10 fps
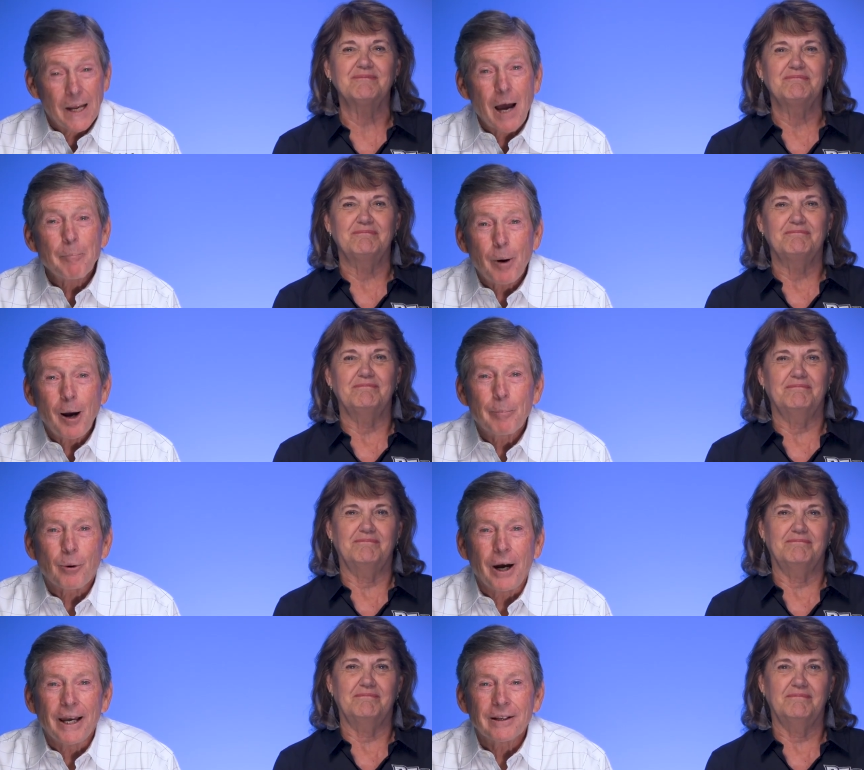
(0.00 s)
Speaker 1: And I'm Bob
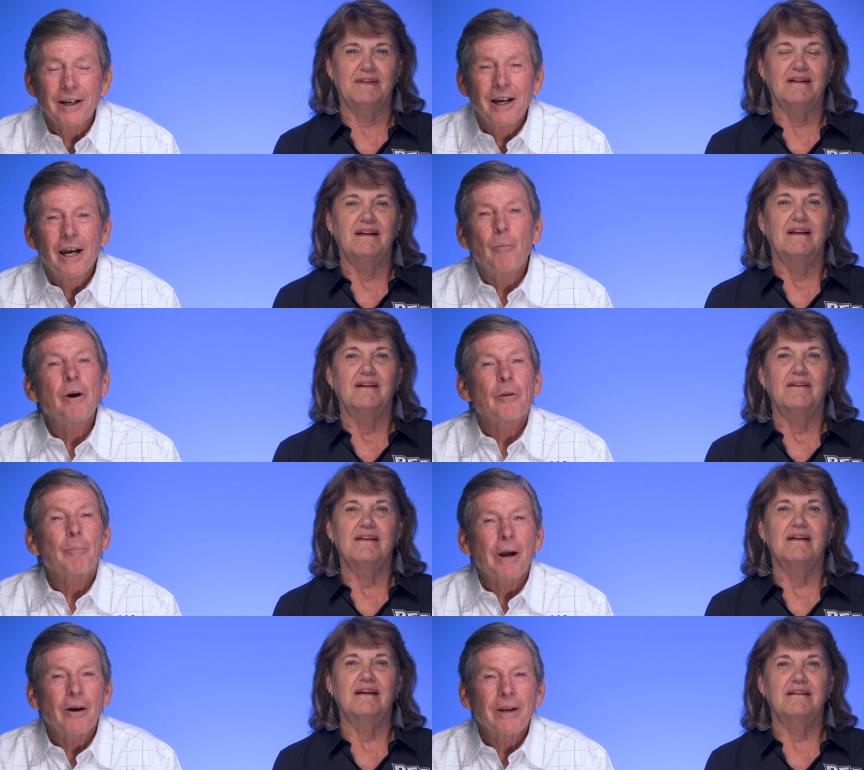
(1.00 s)
Bryant, and we are
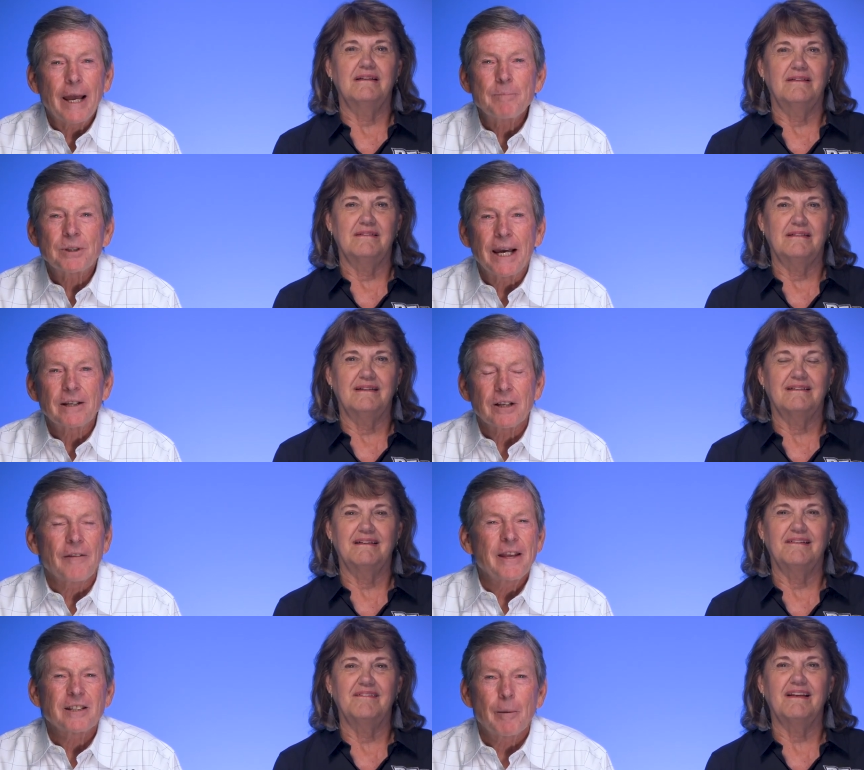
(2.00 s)
the proud namesakes
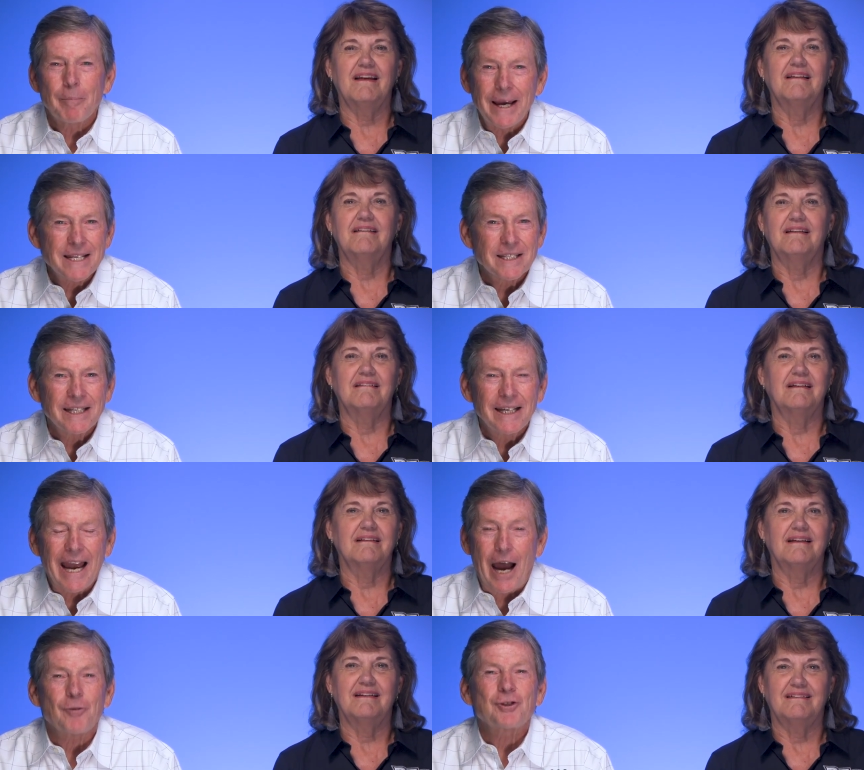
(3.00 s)
of this amazing,
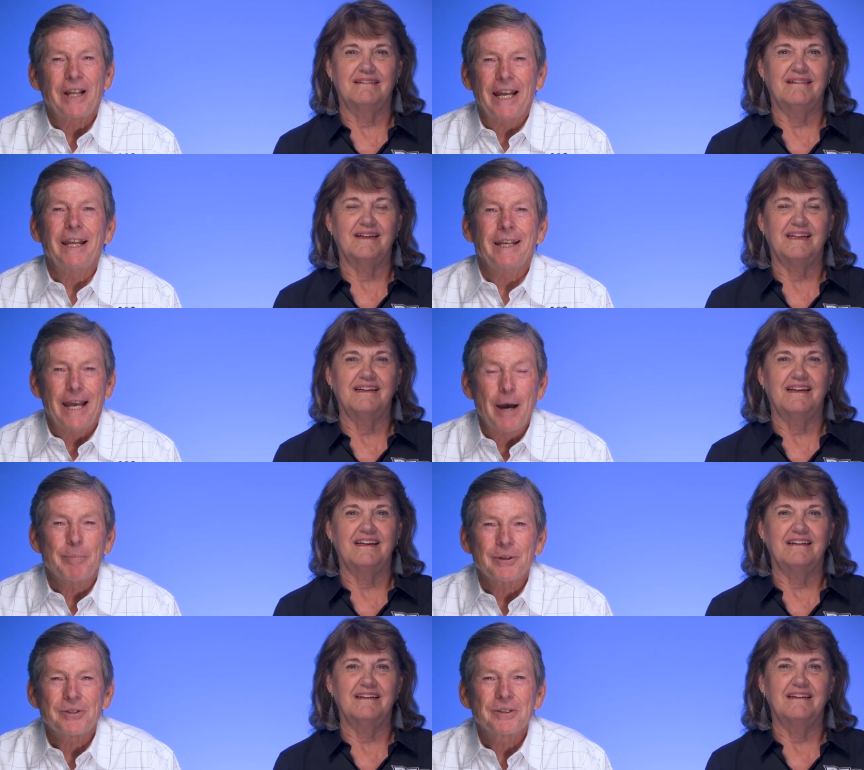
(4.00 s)
outstanding
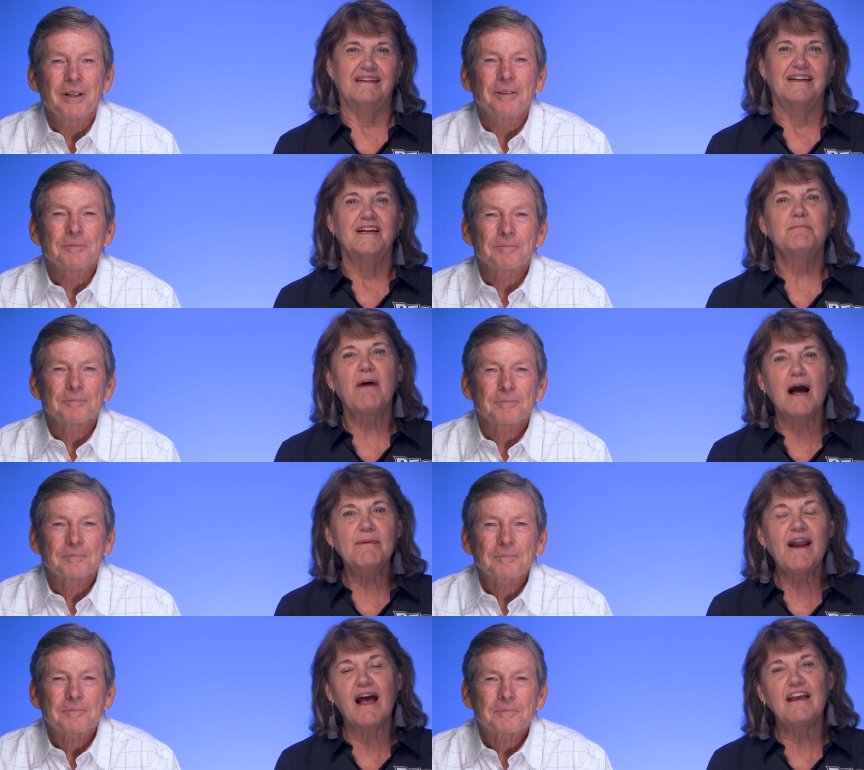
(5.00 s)
campus.
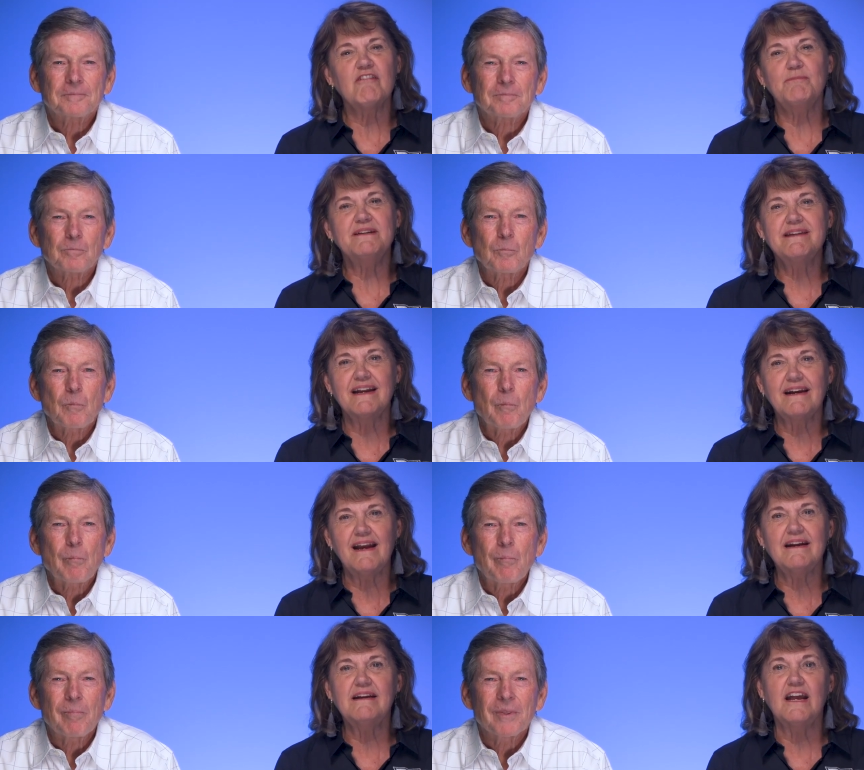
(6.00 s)
Bob and I
Speaker 2: have been
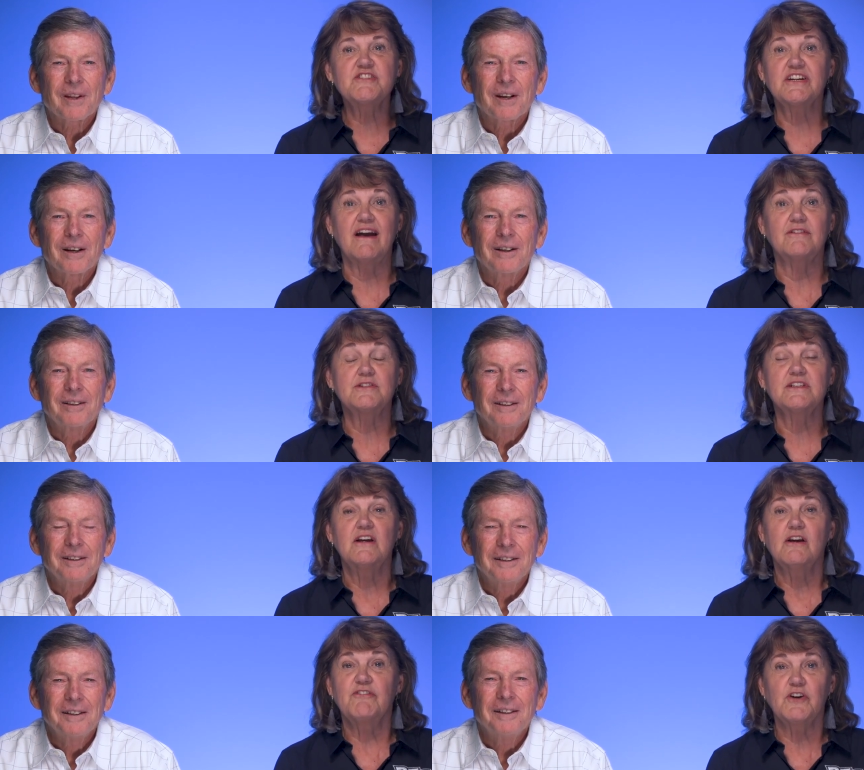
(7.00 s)
dedicated educators
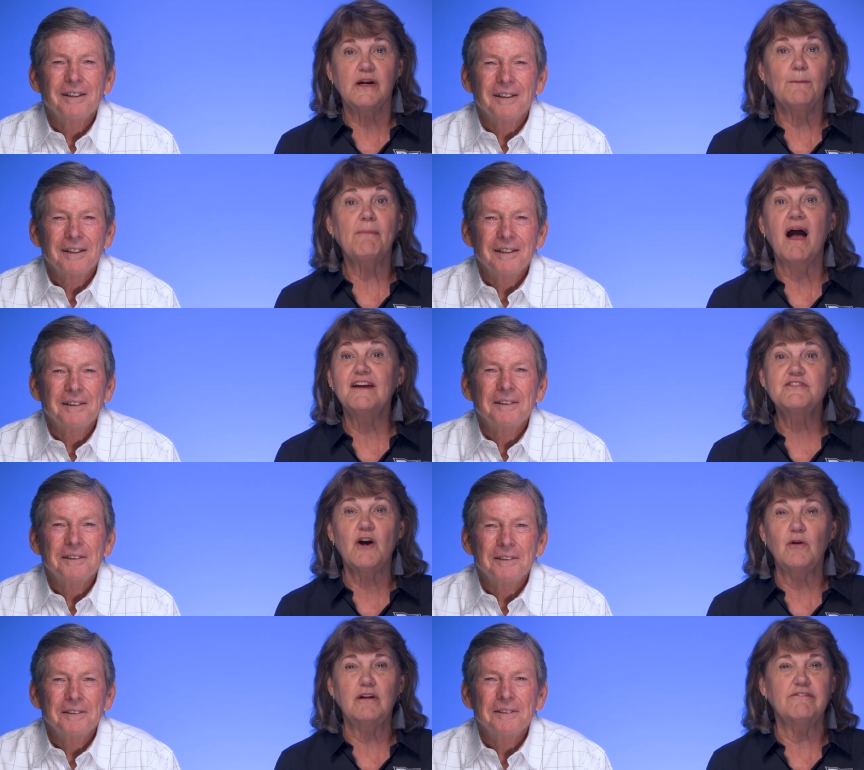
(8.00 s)
for a combined
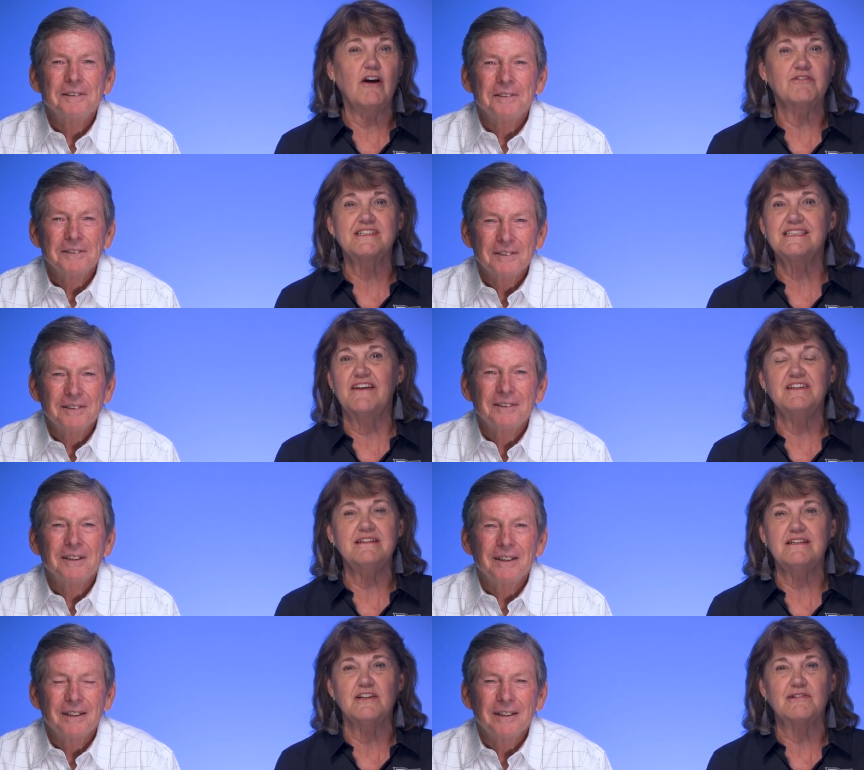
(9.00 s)
total of over
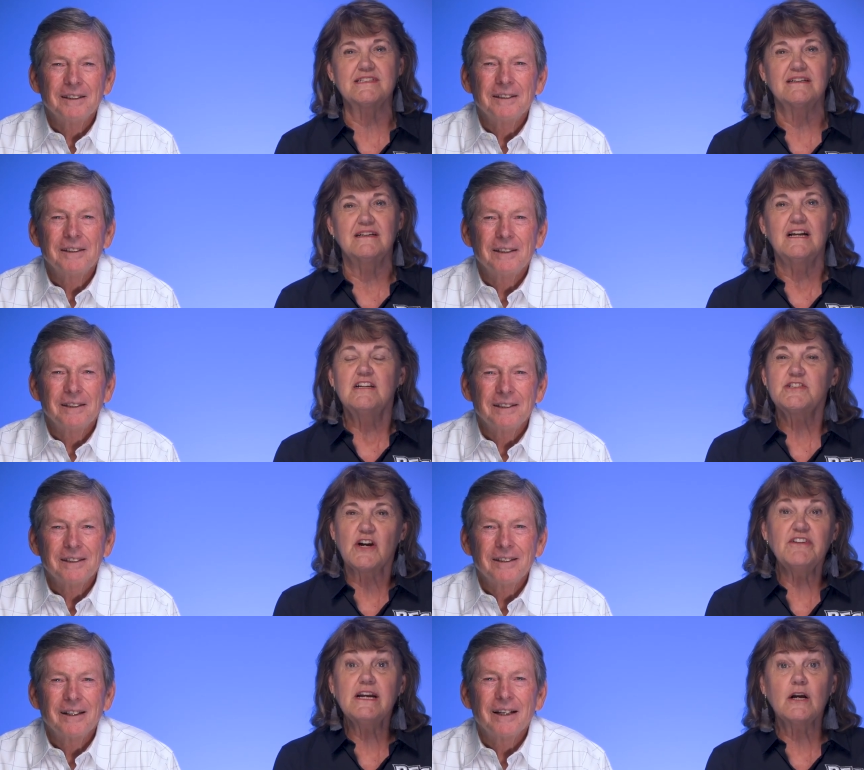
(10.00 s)
70 years,
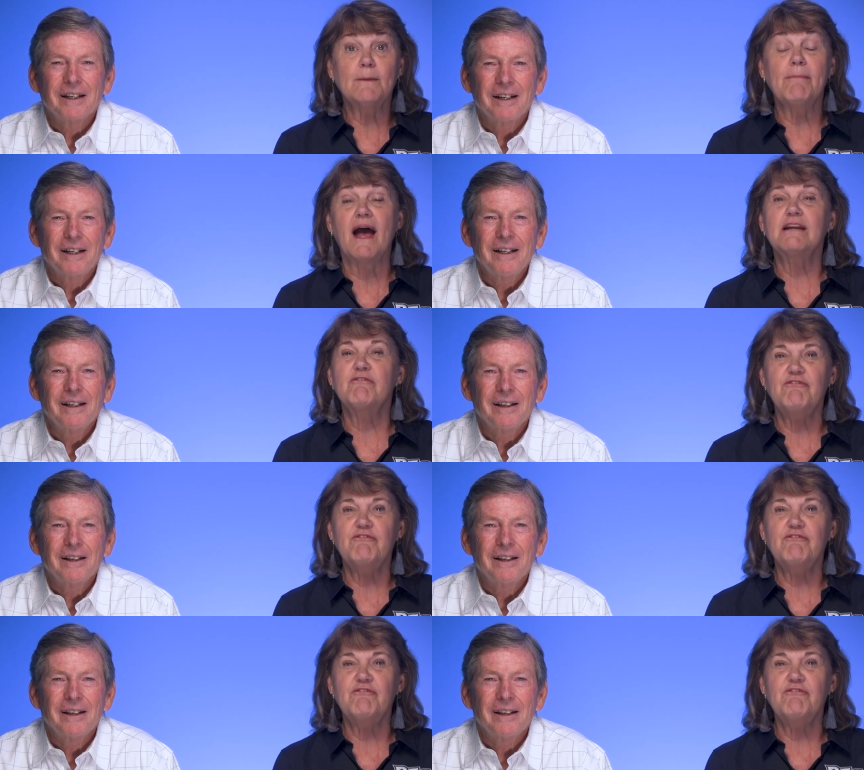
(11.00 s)
serving a combined